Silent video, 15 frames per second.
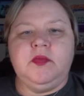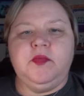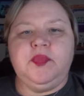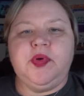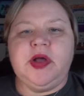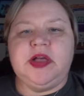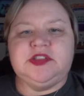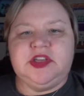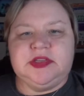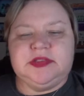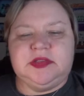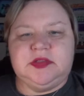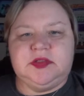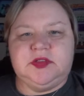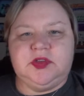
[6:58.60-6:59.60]

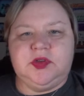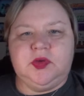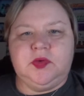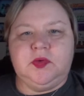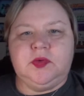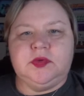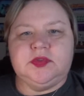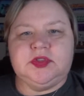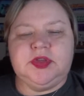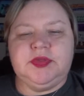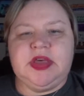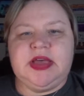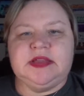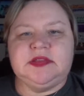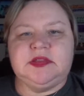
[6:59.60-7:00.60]
project is due. So
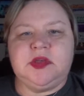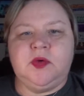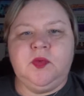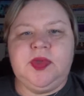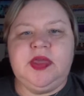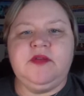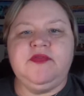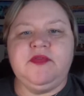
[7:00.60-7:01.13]
that's a week